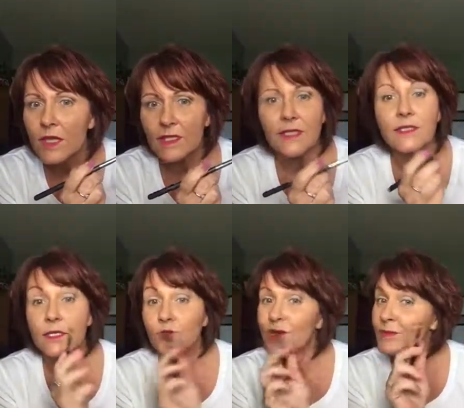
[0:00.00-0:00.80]
And I
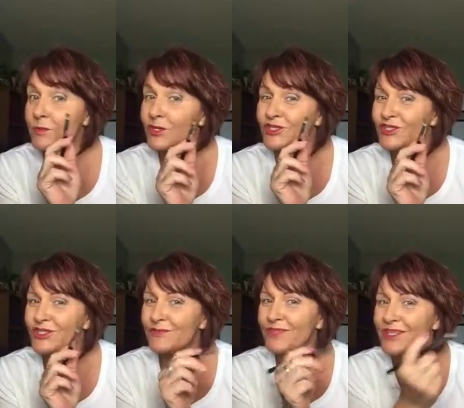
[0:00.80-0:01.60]
did wet my brush
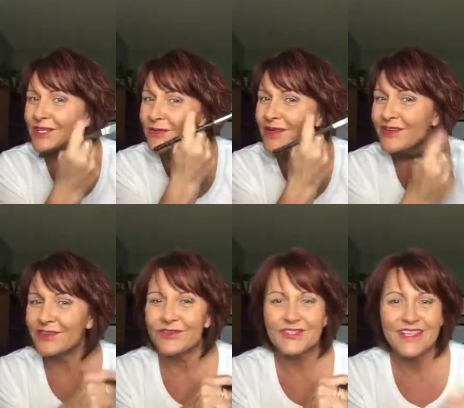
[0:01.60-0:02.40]
just a little bit.
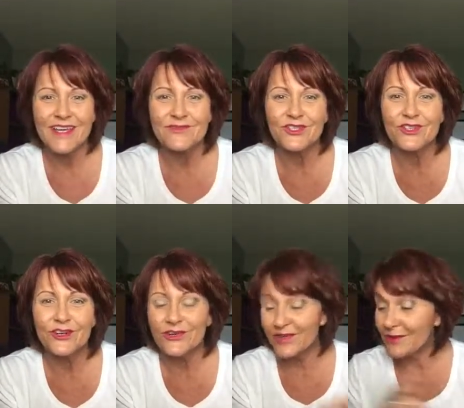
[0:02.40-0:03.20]
You can see how much
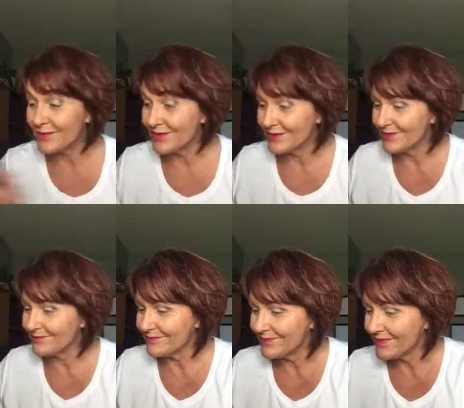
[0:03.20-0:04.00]
darker that went on.